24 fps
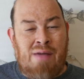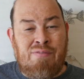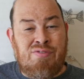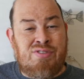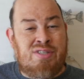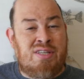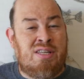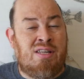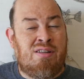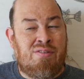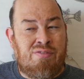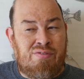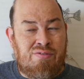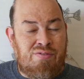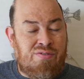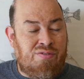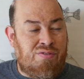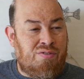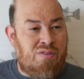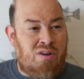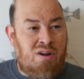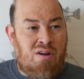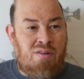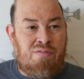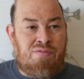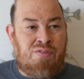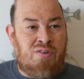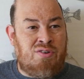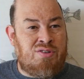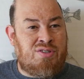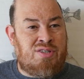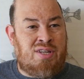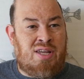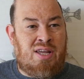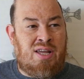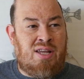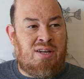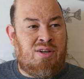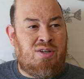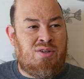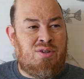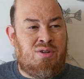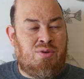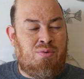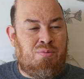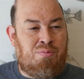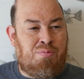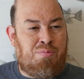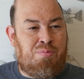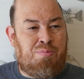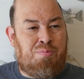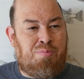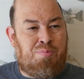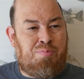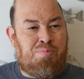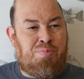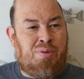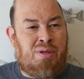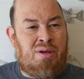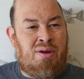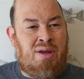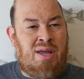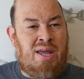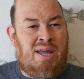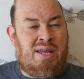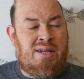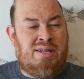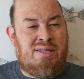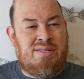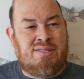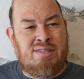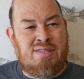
I've seen it firsthand. Player A